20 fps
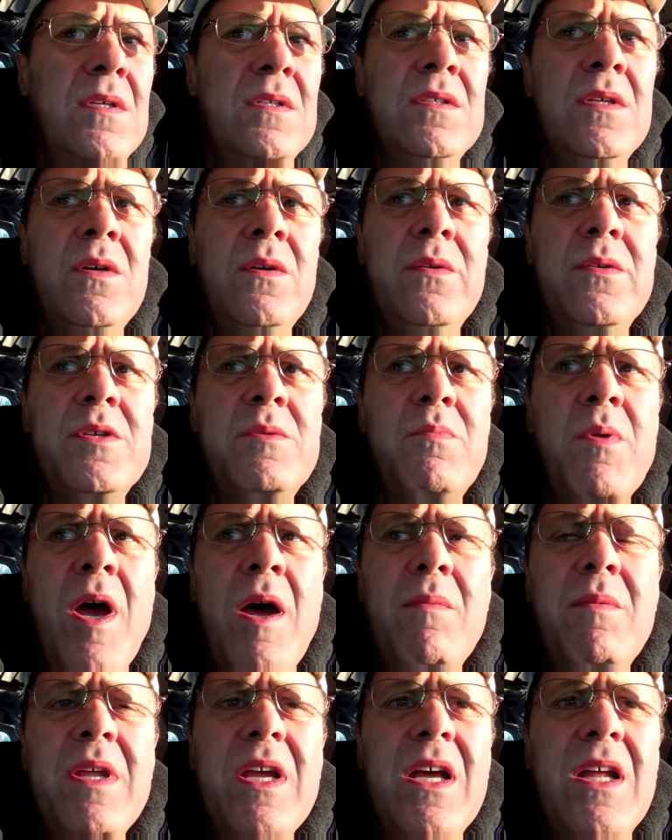So it was
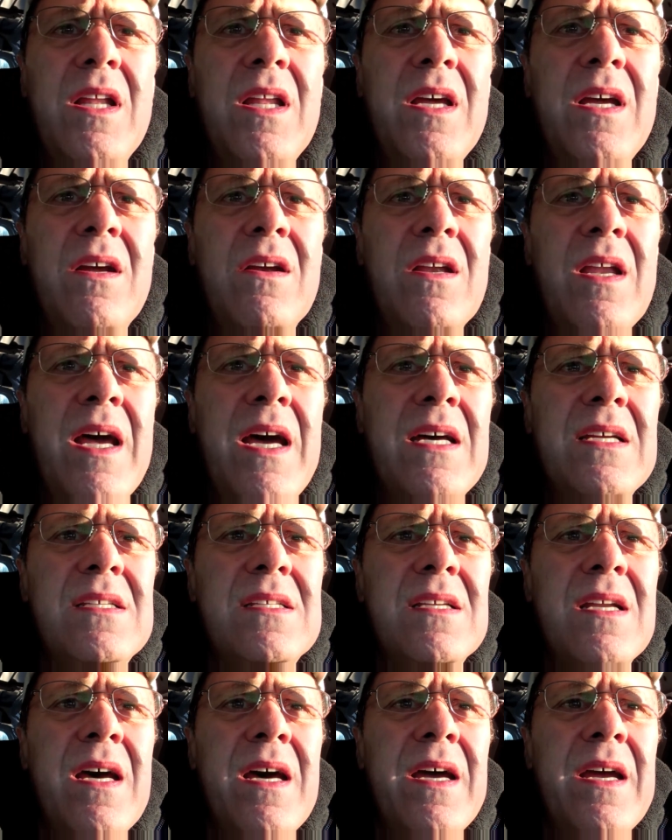probably clear
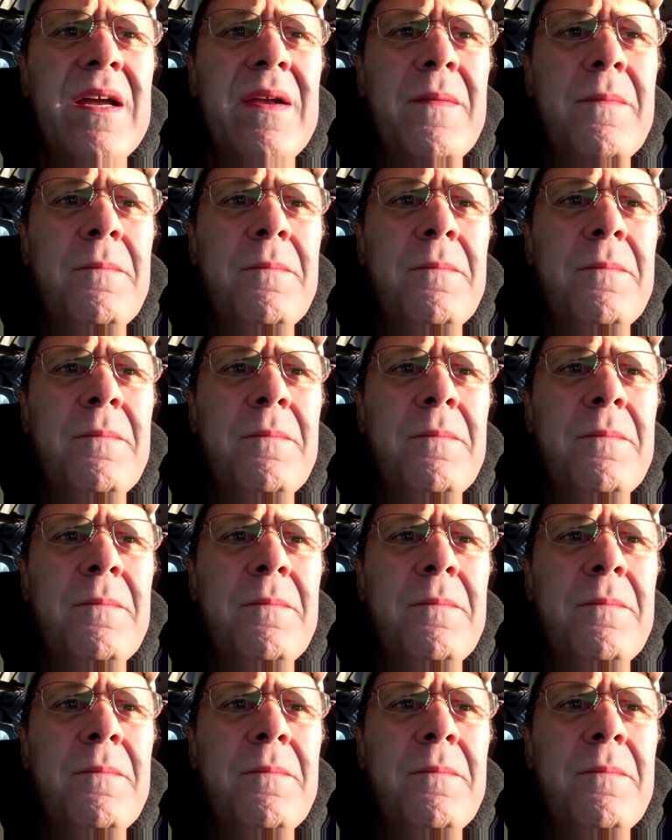last night.